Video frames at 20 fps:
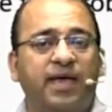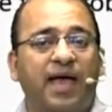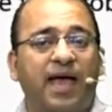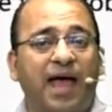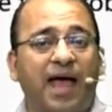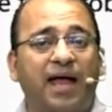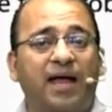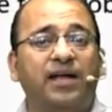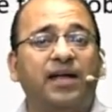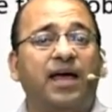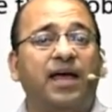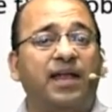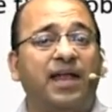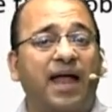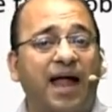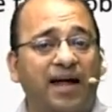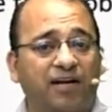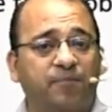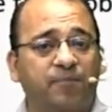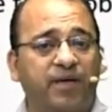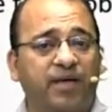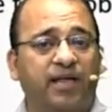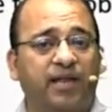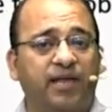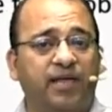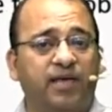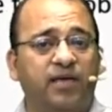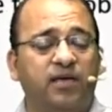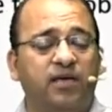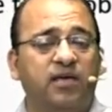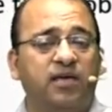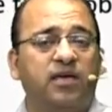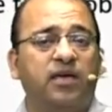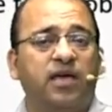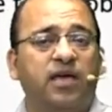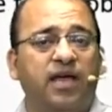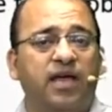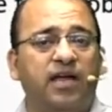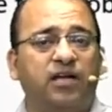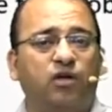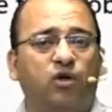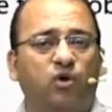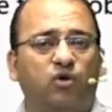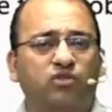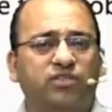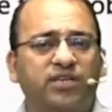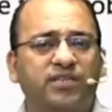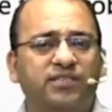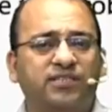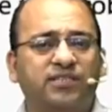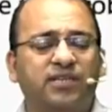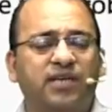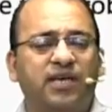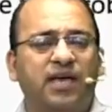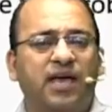and anatomically it closes